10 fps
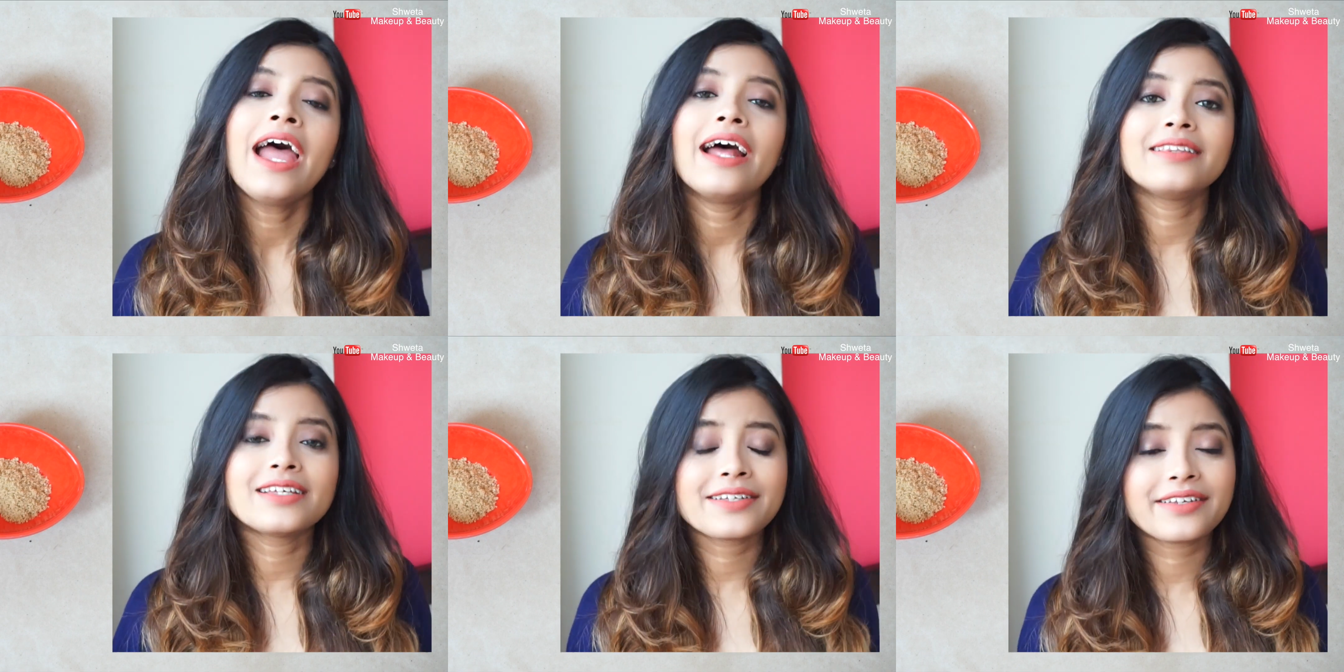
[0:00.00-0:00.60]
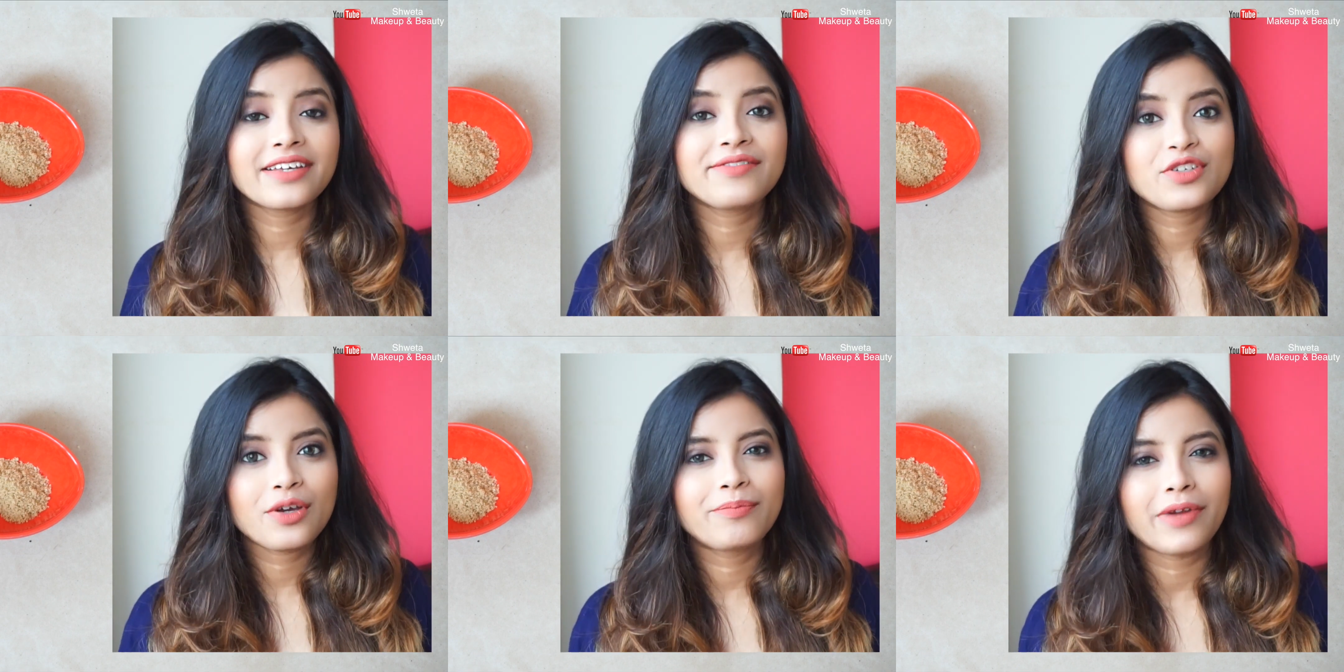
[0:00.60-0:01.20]
and thus it gives
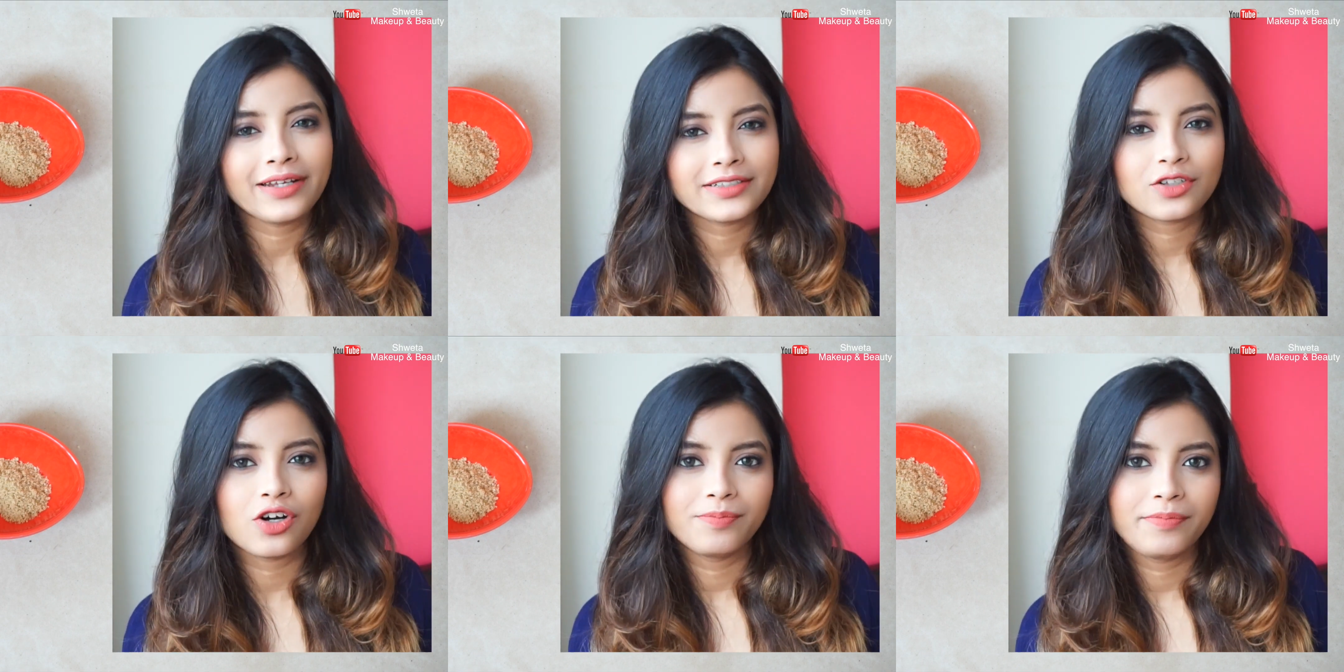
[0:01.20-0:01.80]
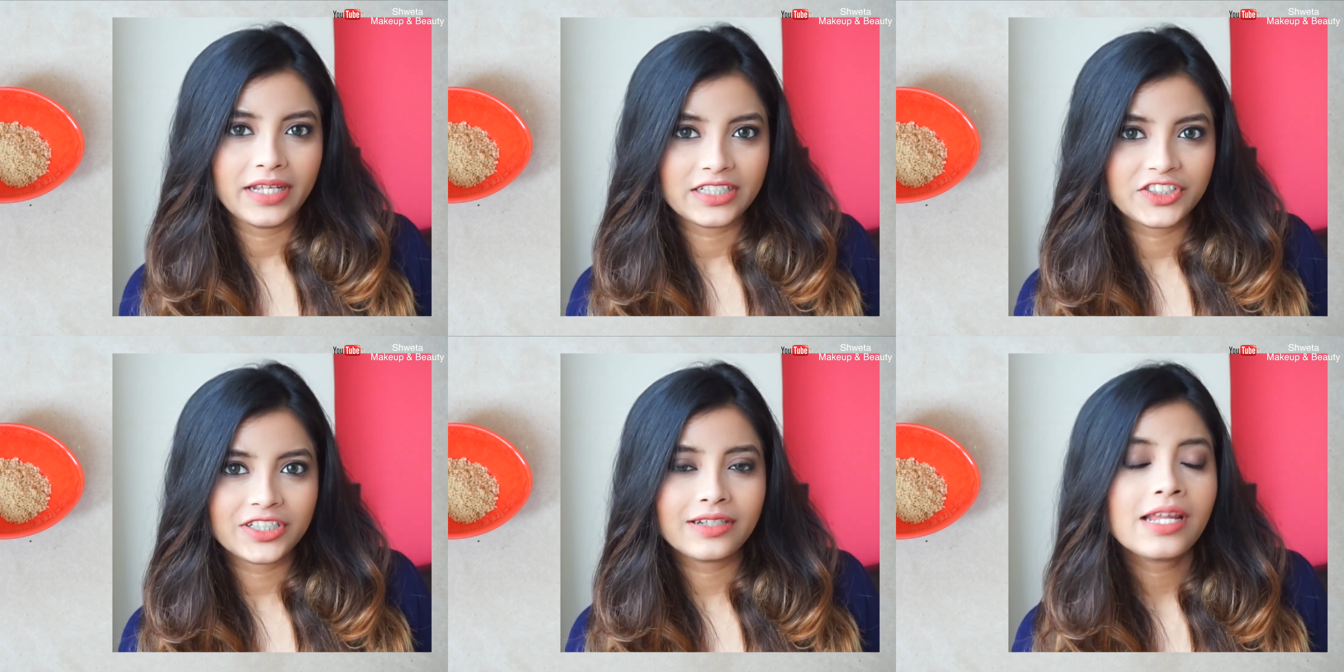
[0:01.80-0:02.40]
you a brighter
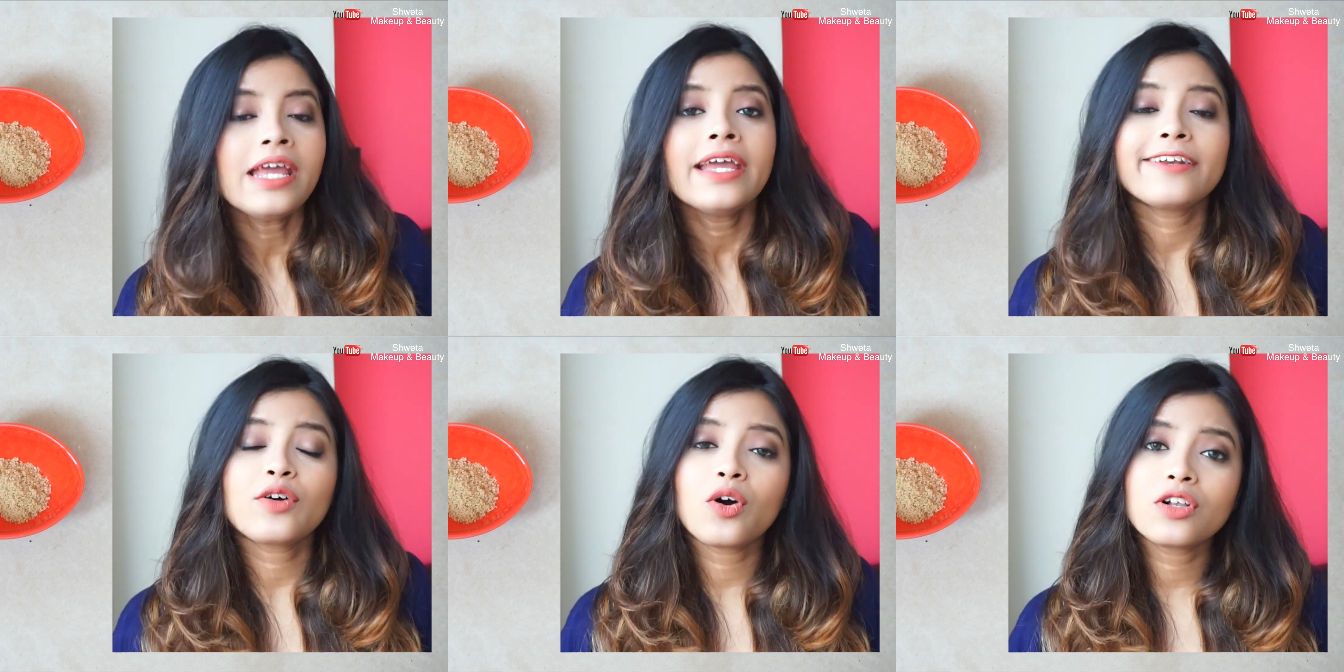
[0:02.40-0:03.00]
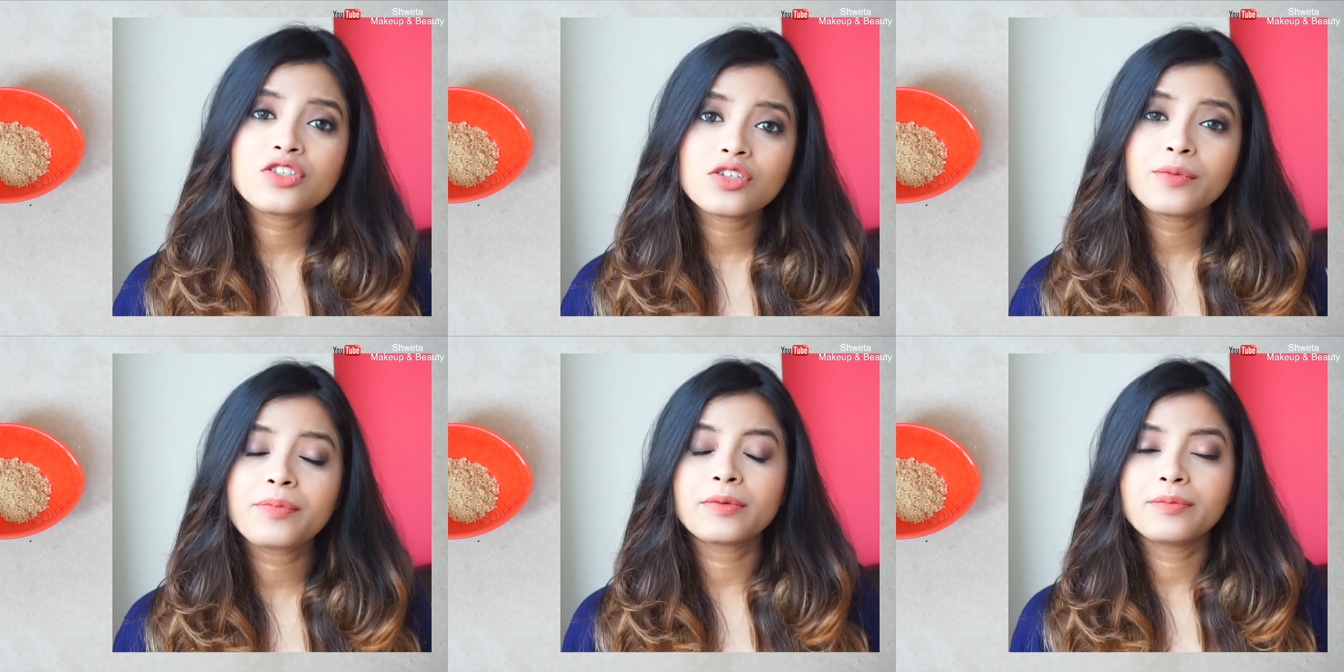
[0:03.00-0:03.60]
complexion. It
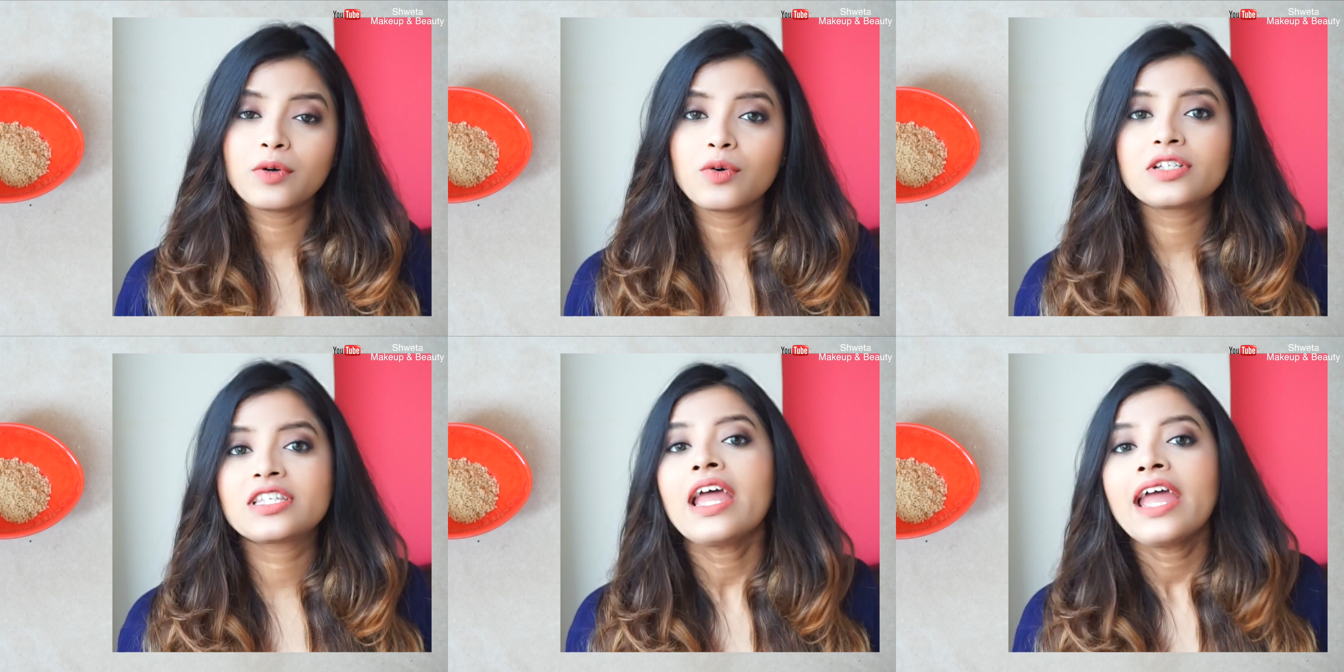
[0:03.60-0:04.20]
also promotes